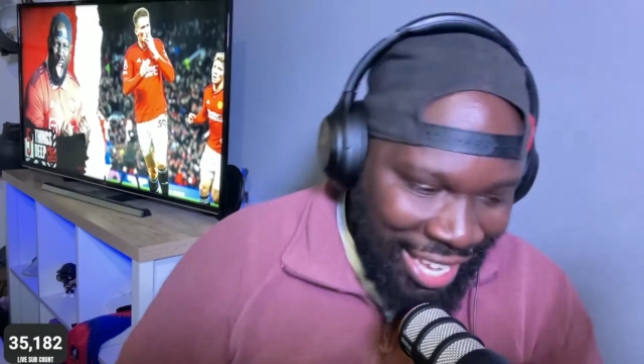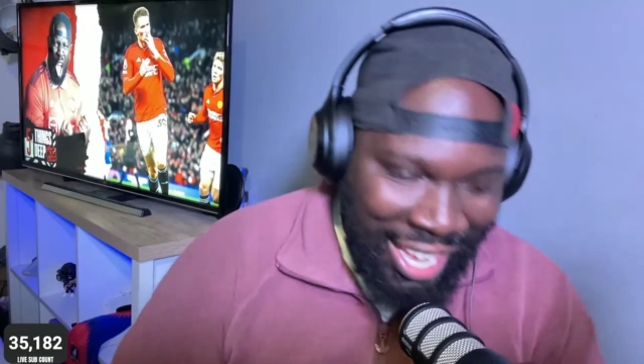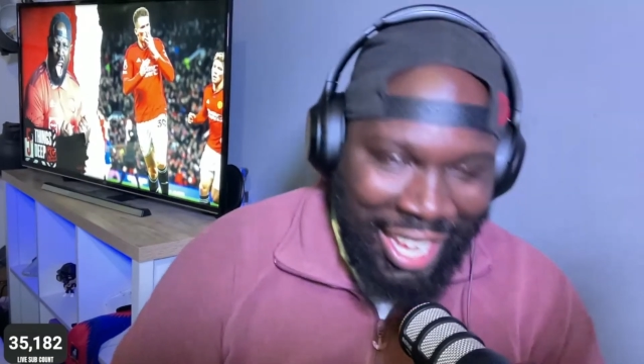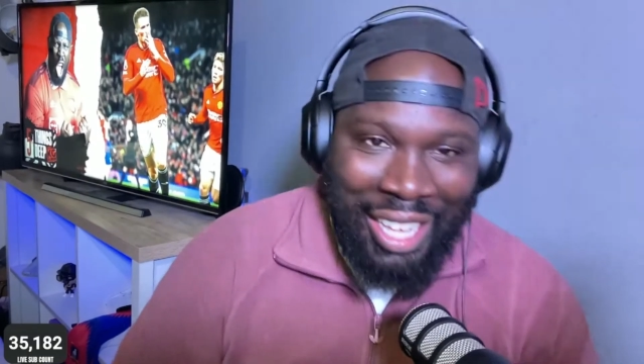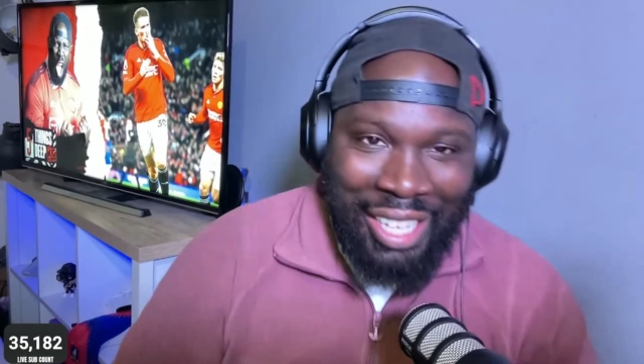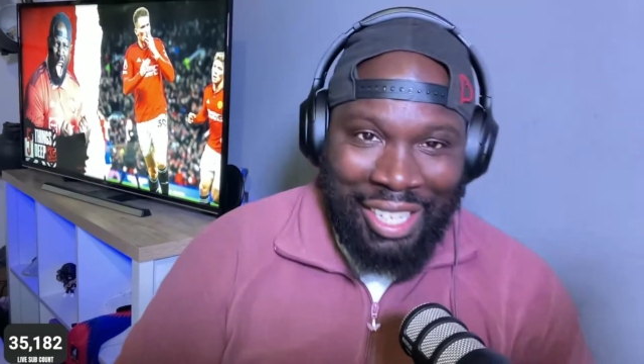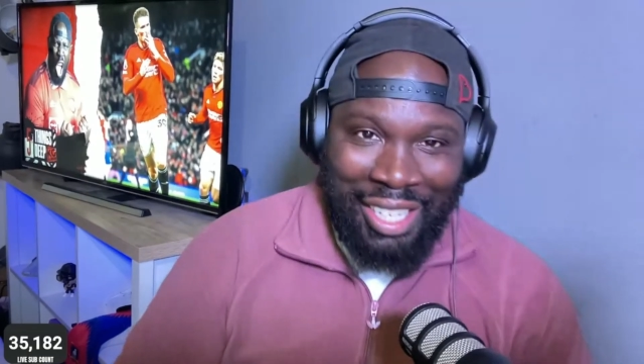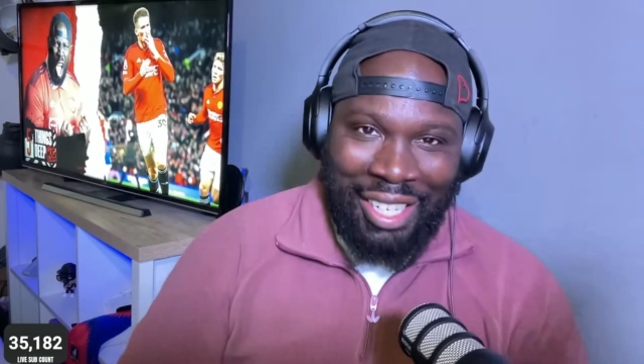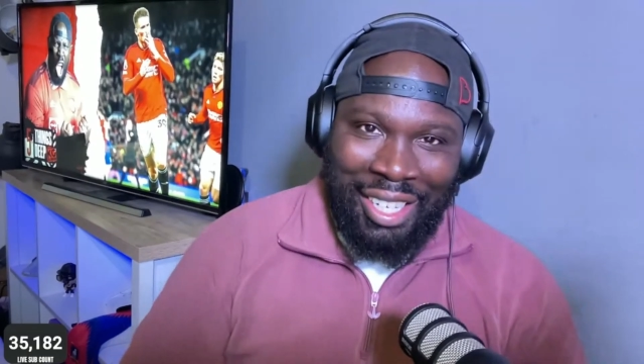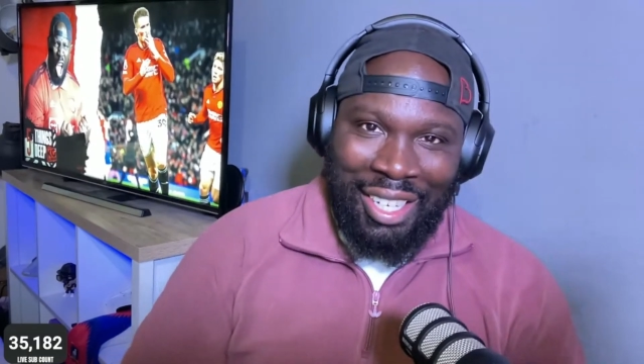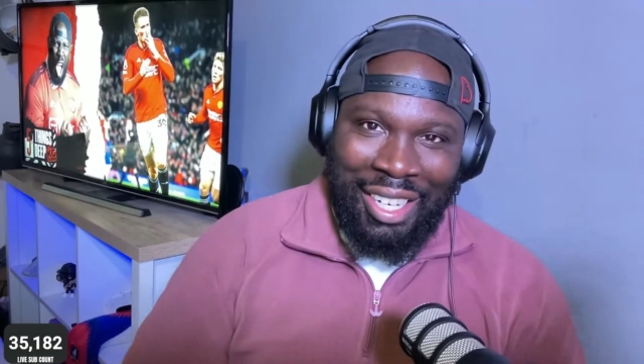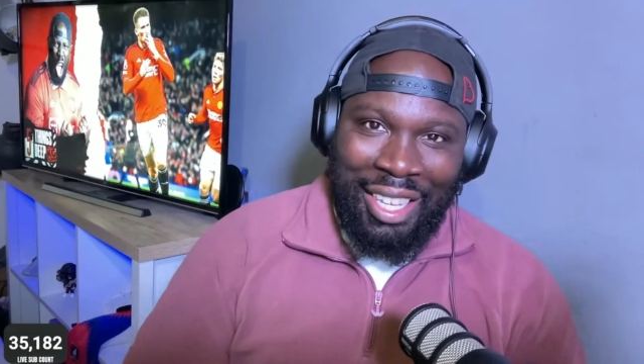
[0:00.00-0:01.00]
Listen,
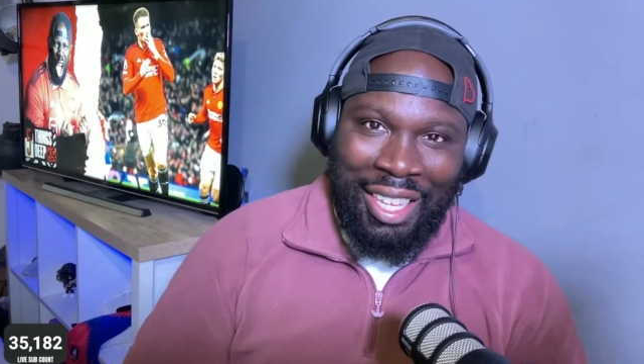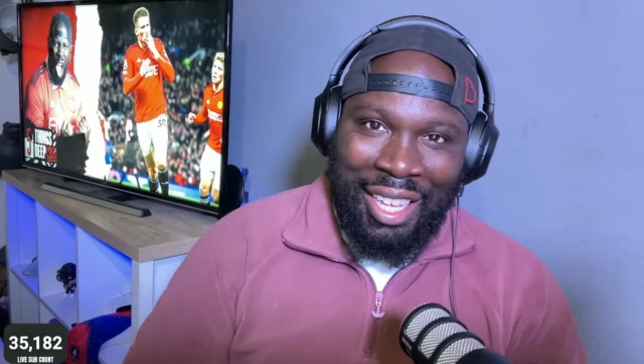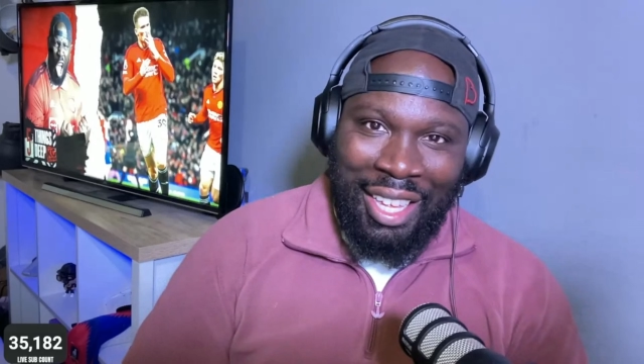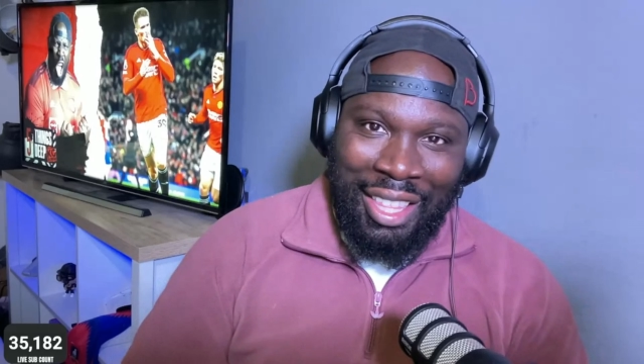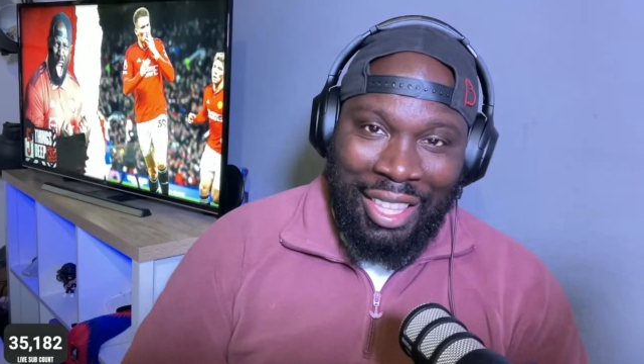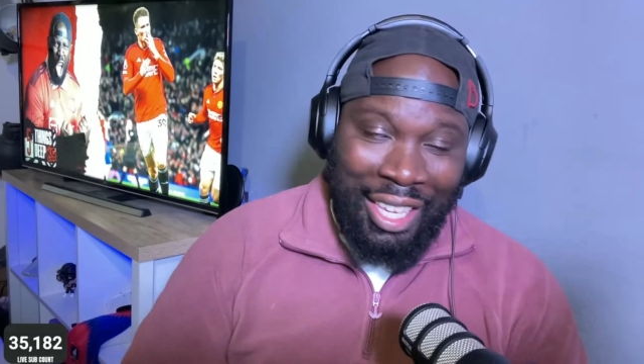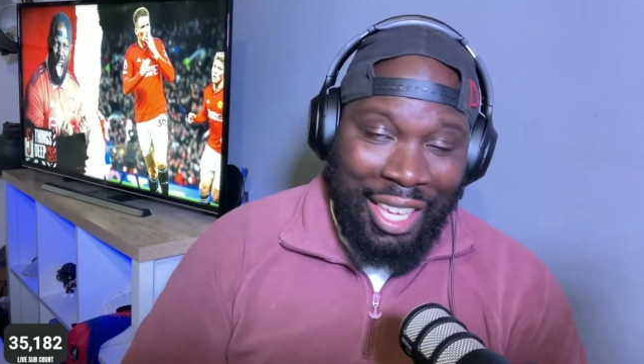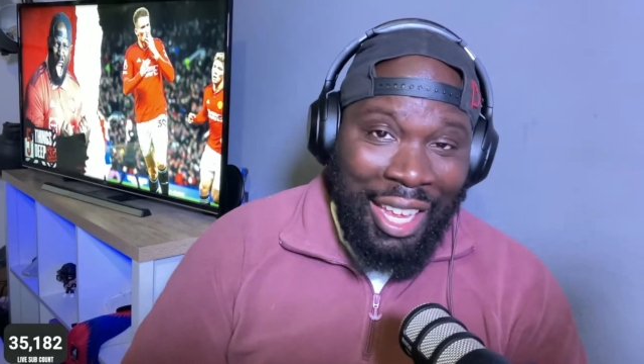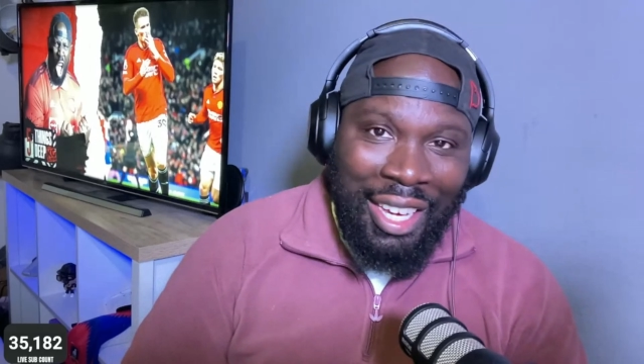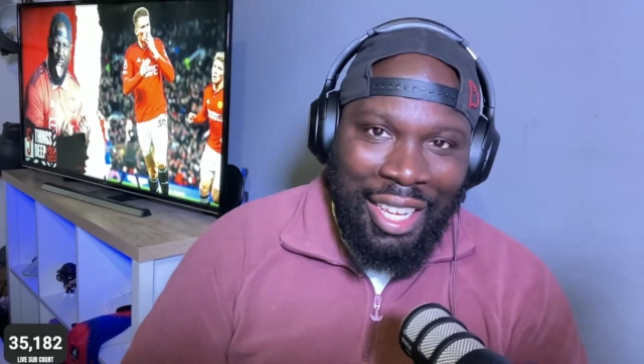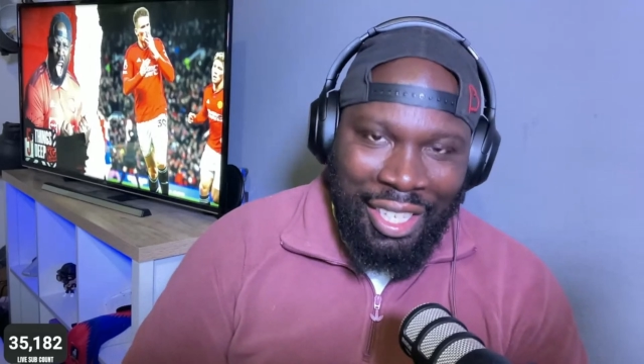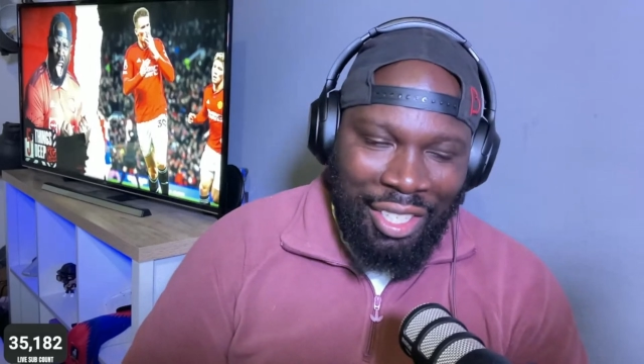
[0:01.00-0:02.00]
the kid
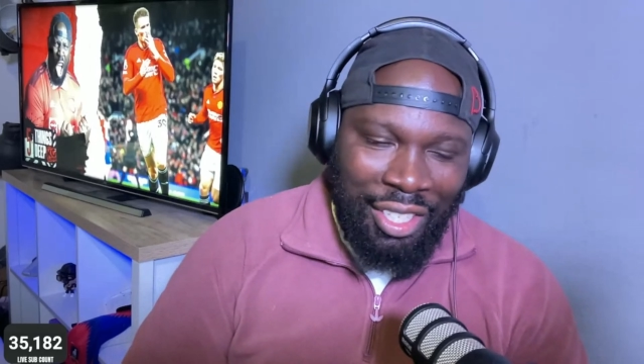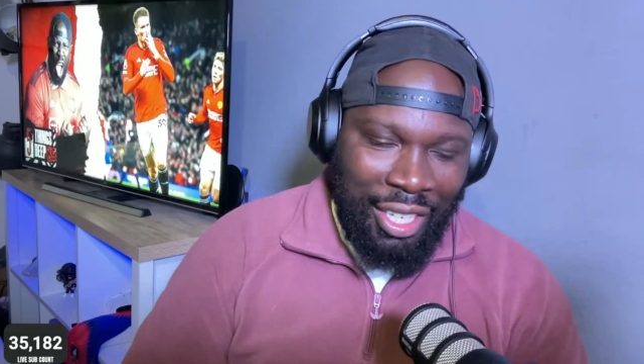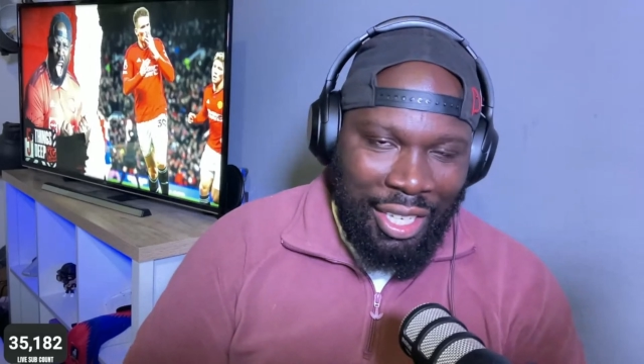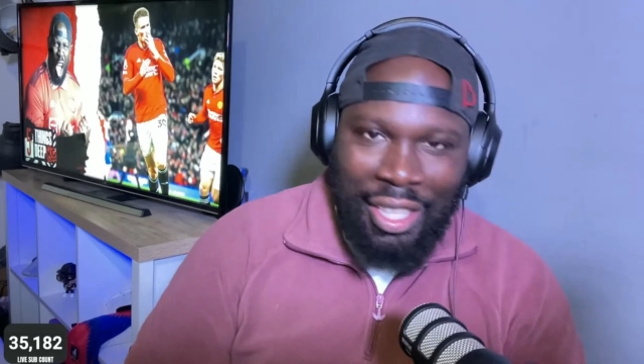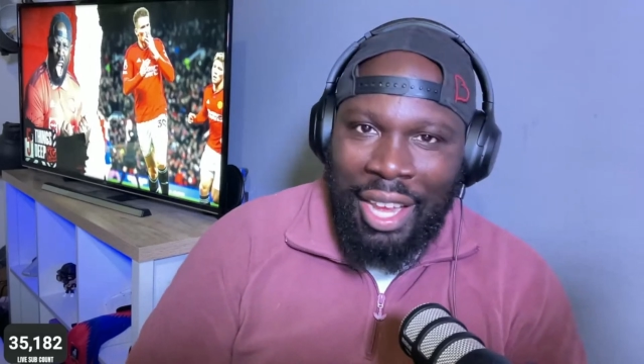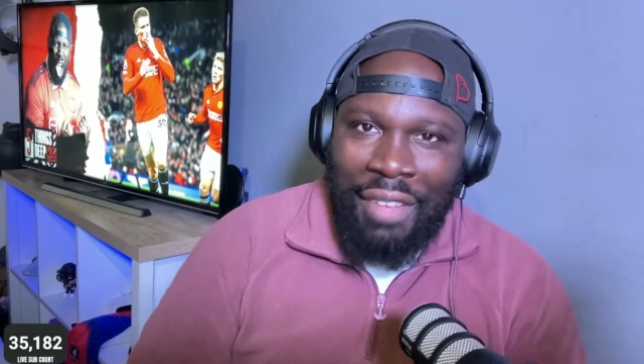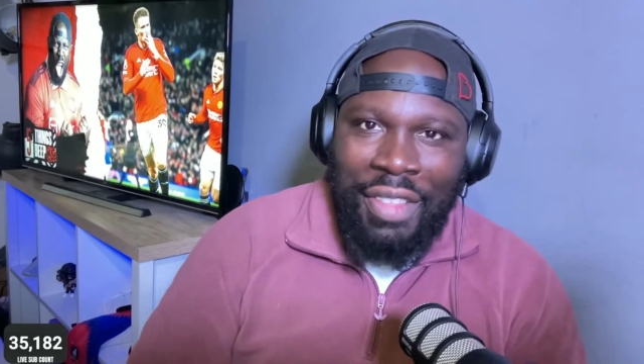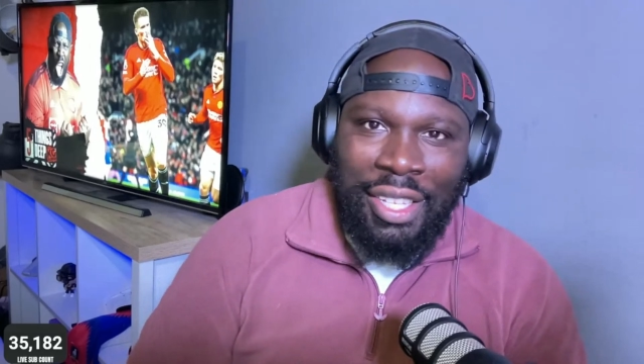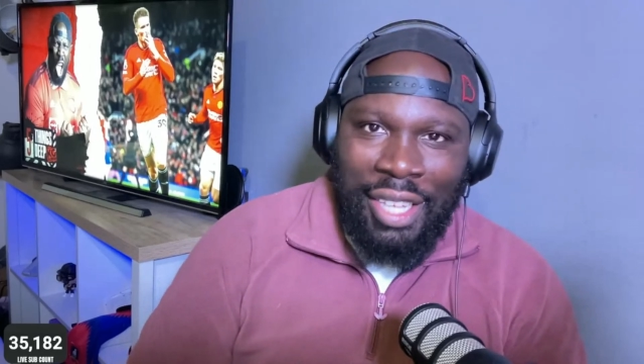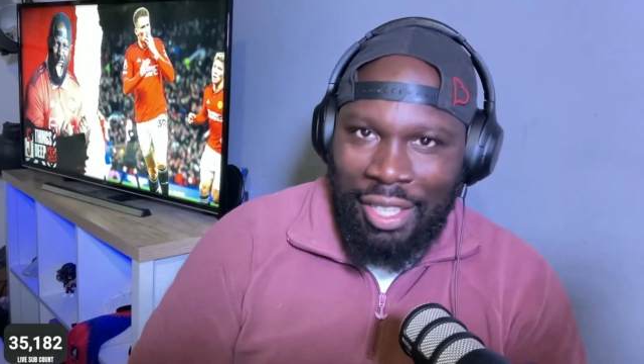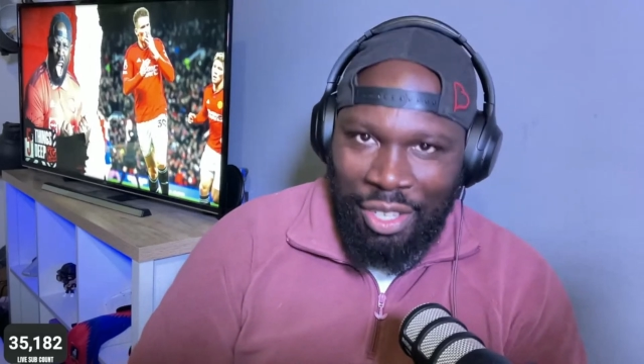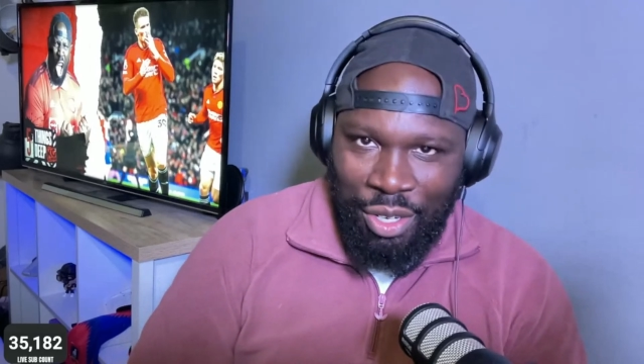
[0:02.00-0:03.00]
is the left-hand side.